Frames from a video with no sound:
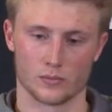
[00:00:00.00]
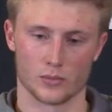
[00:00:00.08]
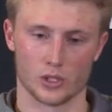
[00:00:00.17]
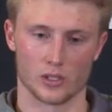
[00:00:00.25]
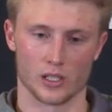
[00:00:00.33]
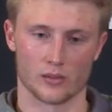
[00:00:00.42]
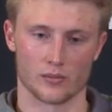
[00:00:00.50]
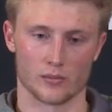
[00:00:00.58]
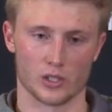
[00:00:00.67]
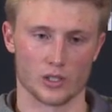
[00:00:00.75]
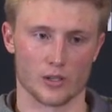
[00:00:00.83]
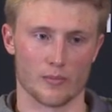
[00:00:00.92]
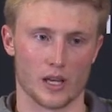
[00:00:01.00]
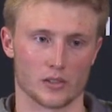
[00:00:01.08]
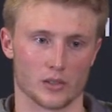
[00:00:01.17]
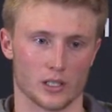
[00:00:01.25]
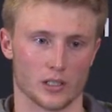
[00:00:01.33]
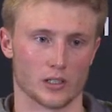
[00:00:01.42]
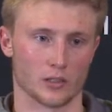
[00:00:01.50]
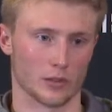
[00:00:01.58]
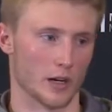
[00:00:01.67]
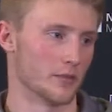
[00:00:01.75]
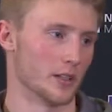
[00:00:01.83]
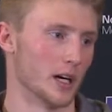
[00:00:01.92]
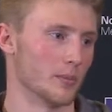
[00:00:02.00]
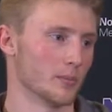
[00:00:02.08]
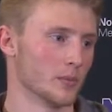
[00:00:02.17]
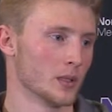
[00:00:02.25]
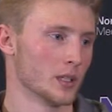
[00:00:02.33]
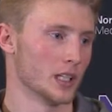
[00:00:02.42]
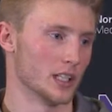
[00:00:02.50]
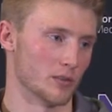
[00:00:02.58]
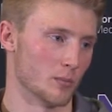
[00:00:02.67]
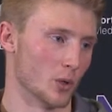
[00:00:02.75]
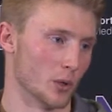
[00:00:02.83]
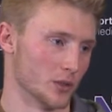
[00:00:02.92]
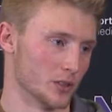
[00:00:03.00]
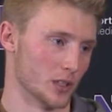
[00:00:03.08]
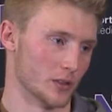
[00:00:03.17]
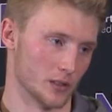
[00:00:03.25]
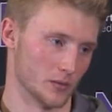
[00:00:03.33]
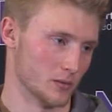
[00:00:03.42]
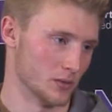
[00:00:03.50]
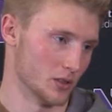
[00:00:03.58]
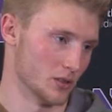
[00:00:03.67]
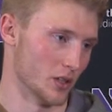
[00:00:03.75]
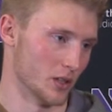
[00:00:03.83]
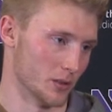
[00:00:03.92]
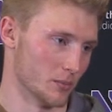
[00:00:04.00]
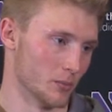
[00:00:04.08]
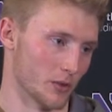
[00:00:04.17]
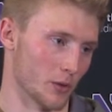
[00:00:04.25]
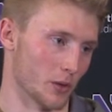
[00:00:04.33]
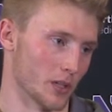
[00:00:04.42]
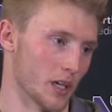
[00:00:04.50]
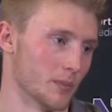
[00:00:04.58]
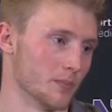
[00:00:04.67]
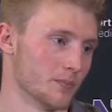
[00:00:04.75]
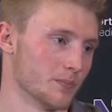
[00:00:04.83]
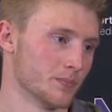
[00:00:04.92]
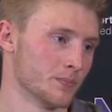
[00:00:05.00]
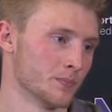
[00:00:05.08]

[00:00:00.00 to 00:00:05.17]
you get you get mentally revved up even more so than just during the, before the game. So